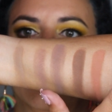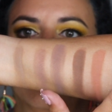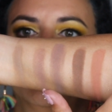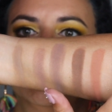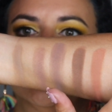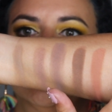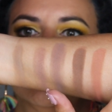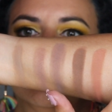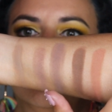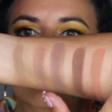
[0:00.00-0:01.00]
out,
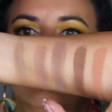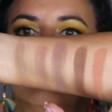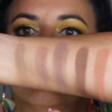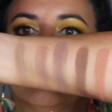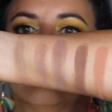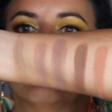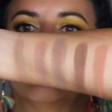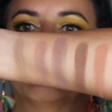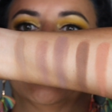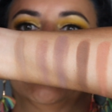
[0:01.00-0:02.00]
I have
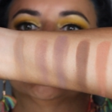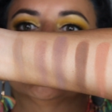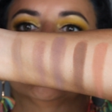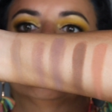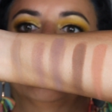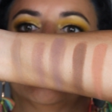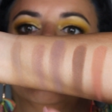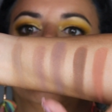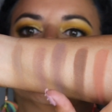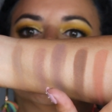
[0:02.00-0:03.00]
replaced it
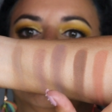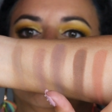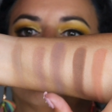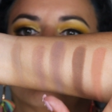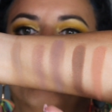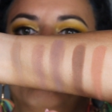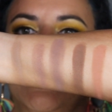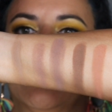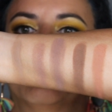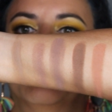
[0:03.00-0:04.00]
with this one from
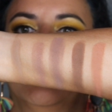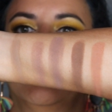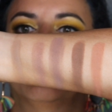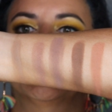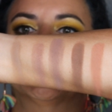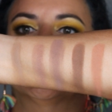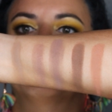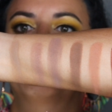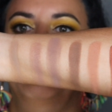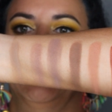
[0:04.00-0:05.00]
Makeup Geek, which
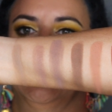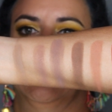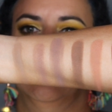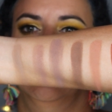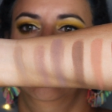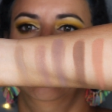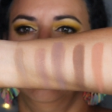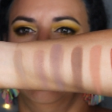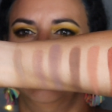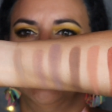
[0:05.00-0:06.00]
is Bitten.
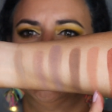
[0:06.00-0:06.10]
And